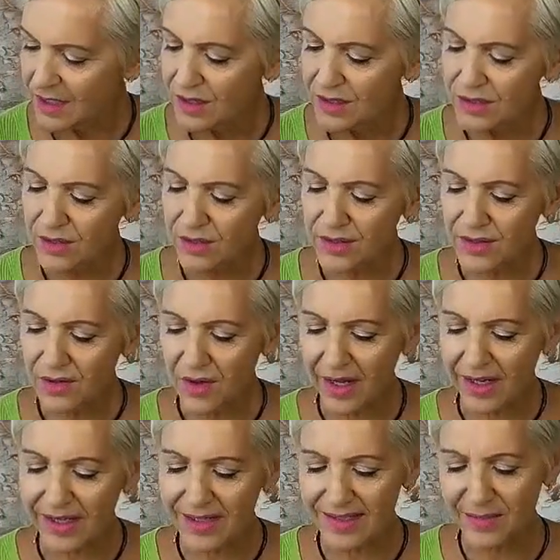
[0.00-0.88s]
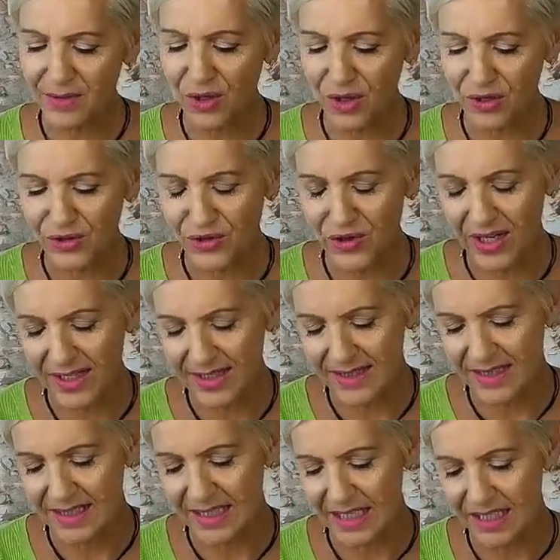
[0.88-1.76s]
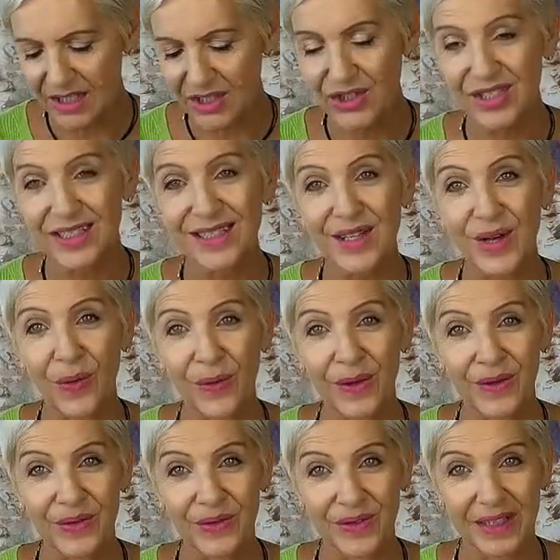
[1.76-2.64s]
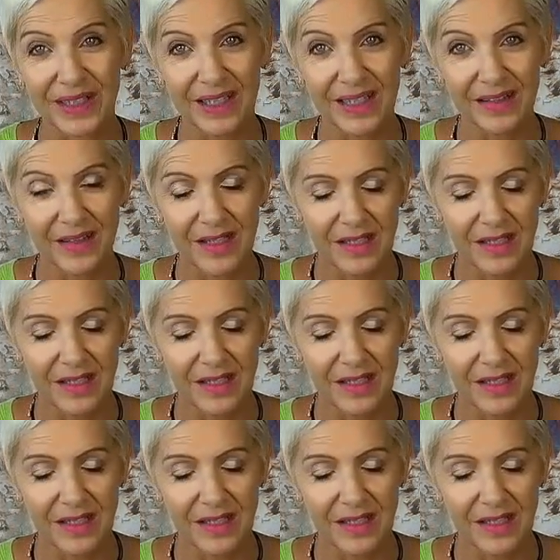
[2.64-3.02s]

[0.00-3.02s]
So there's kind of some contrasting energies going on here.